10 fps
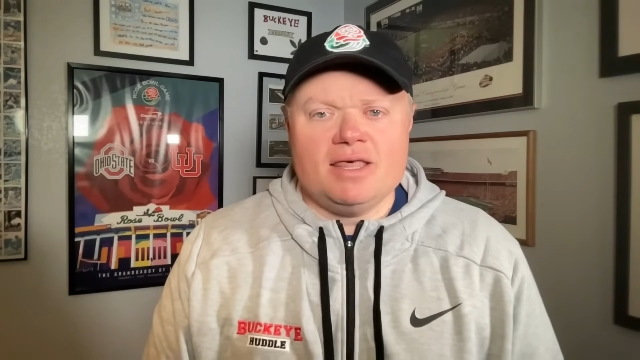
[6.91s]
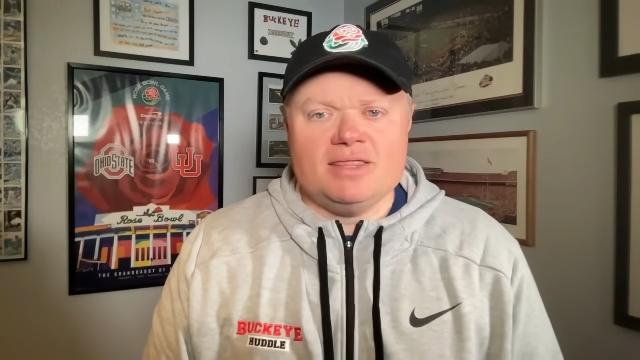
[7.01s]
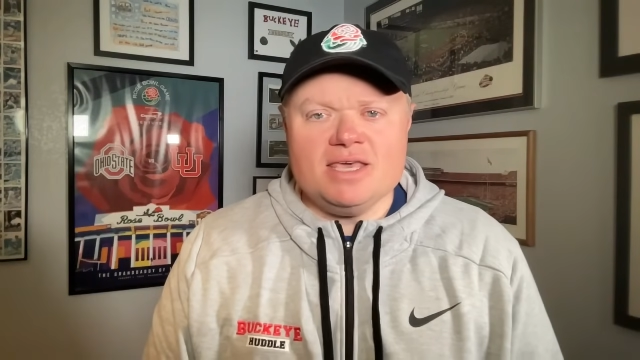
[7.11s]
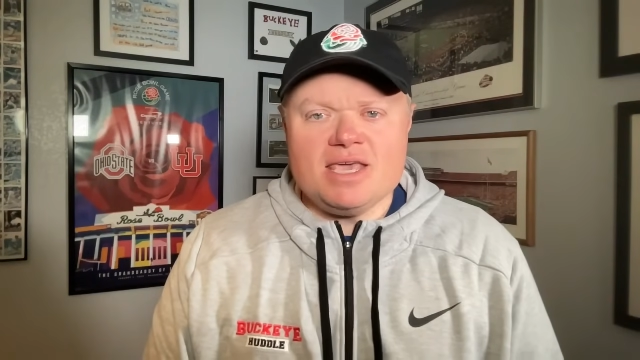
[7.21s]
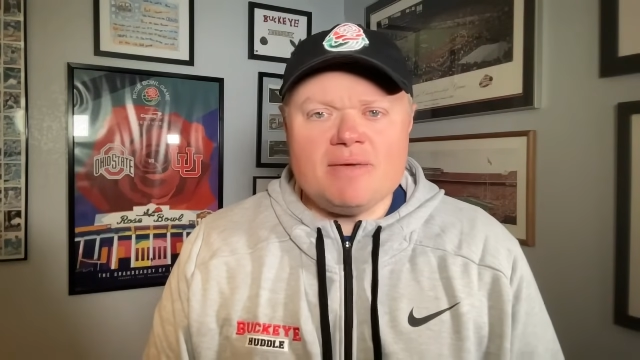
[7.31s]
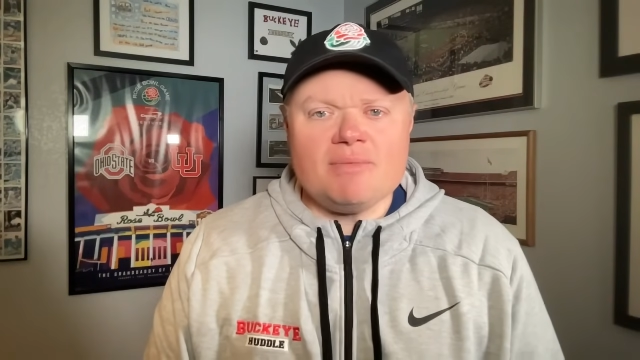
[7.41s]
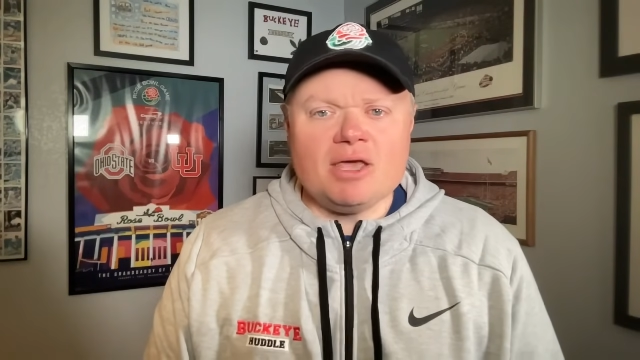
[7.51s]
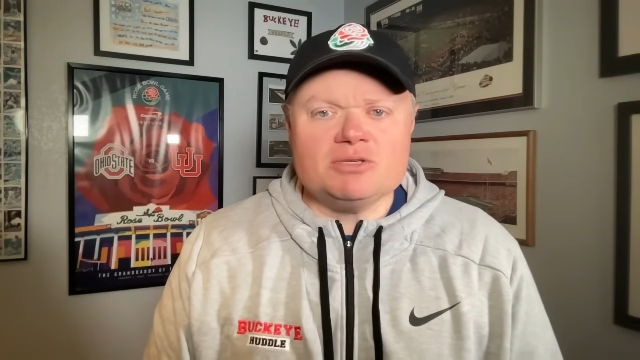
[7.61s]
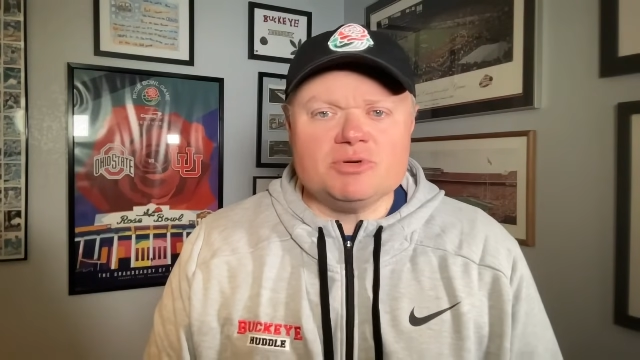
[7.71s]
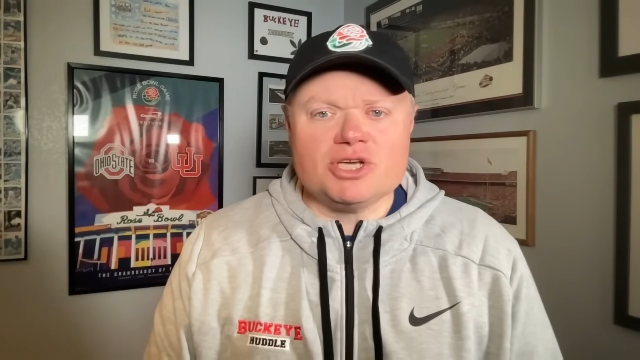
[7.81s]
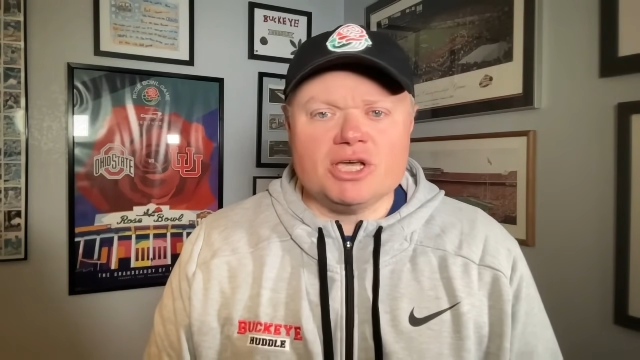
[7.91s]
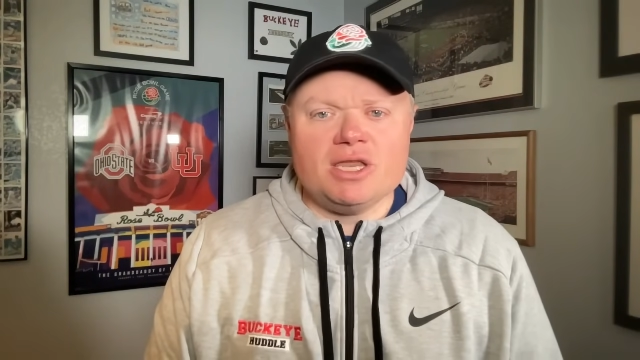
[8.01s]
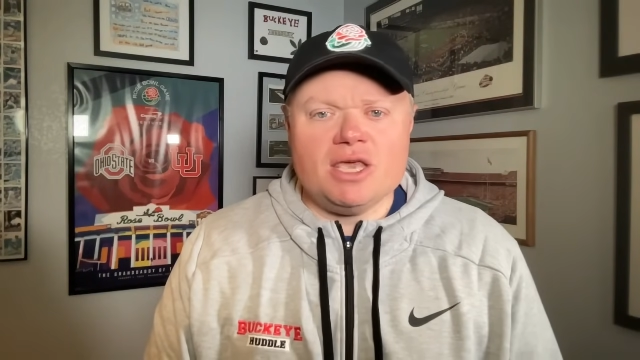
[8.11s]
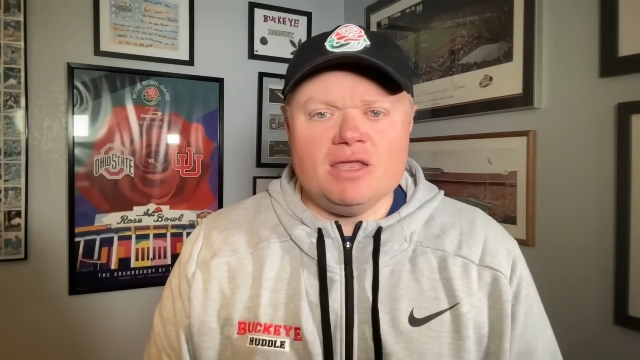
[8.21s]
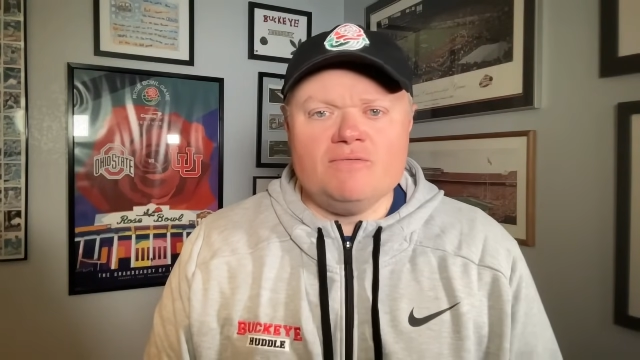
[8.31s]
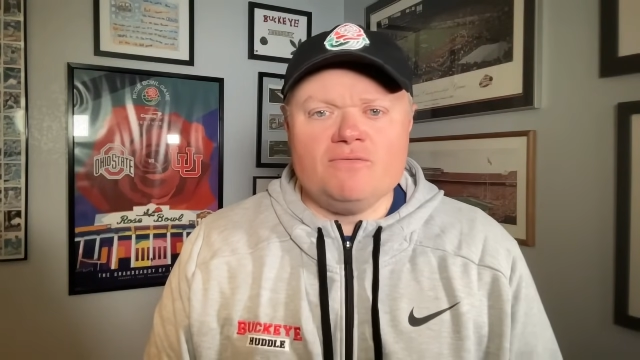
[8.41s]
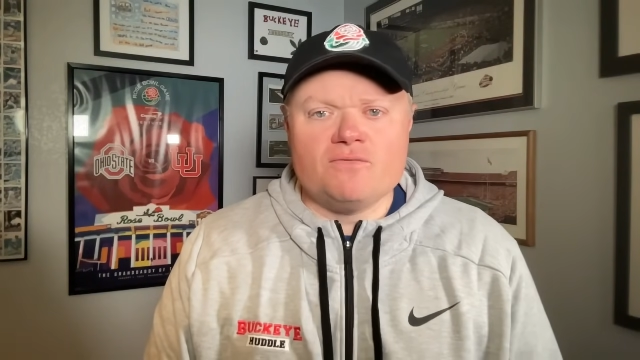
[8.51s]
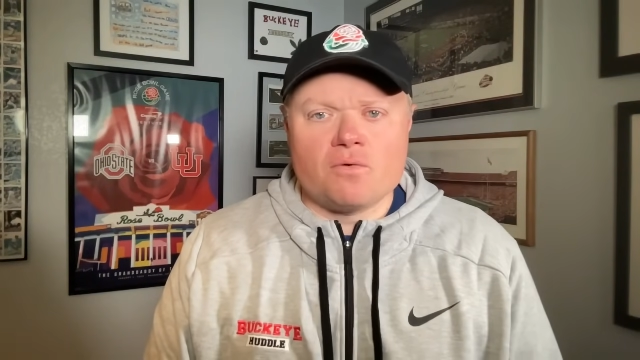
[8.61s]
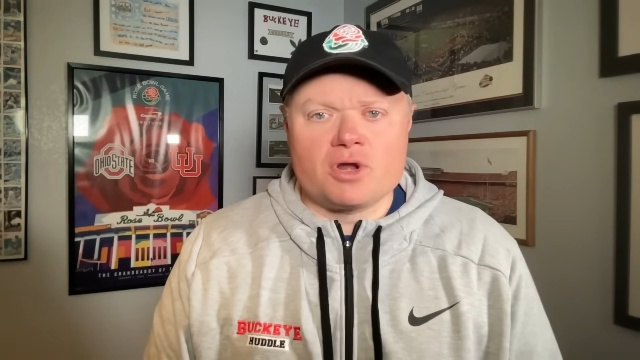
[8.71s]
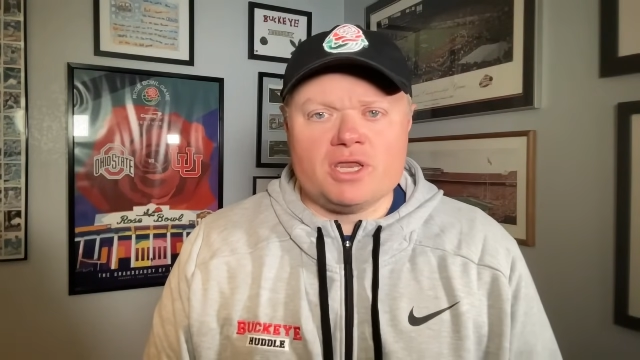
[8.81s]
the game against Michigan in
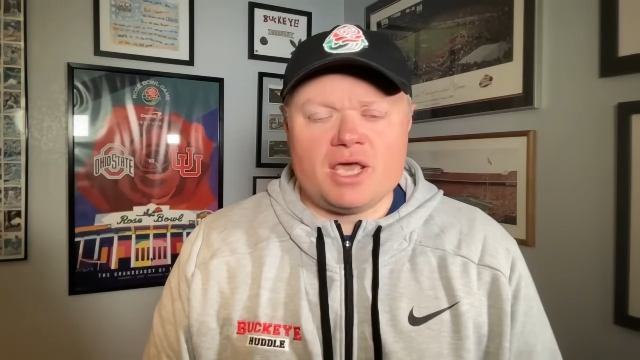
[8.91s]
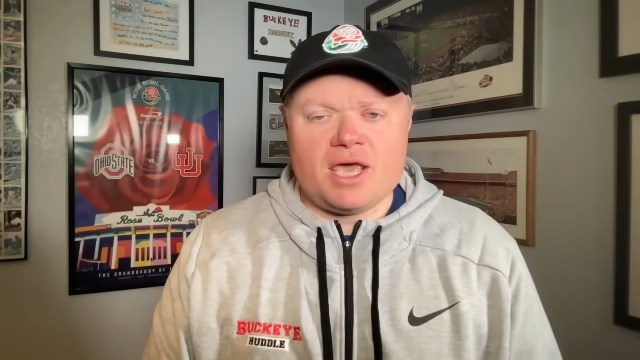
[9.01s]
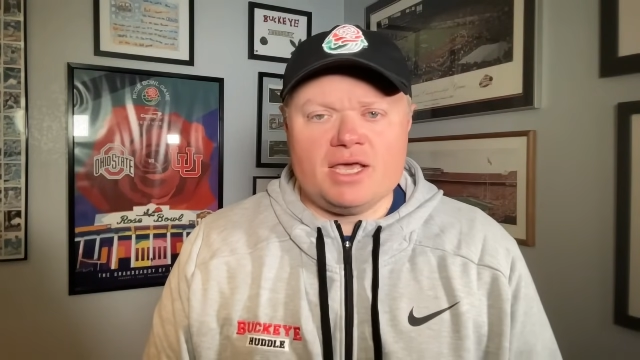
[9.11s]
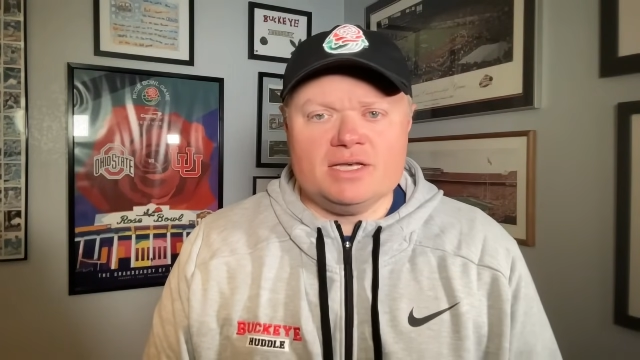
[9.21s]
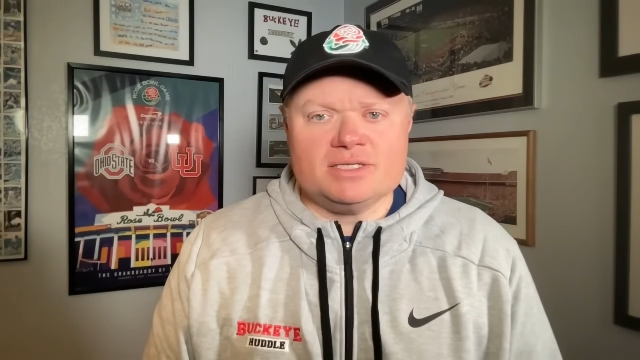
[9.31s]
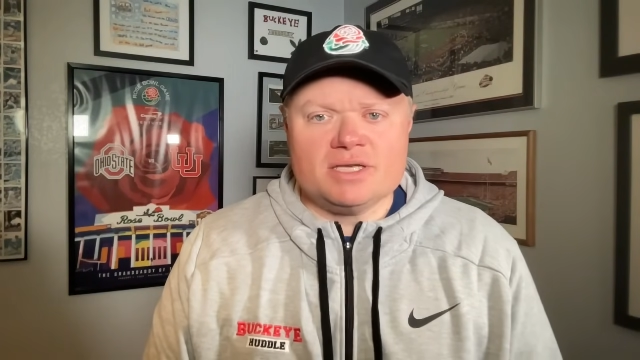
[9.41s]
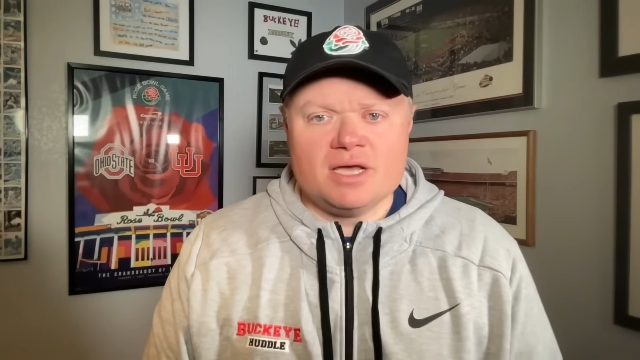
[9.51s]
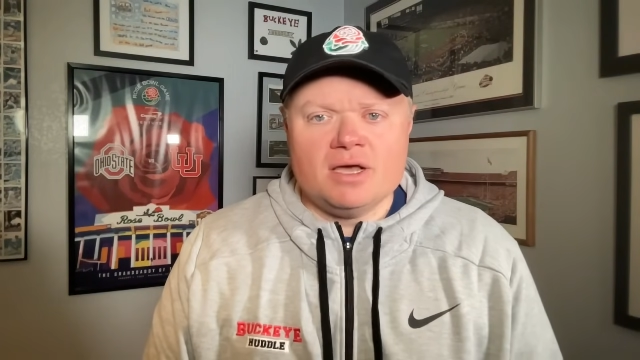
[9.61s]
40 days.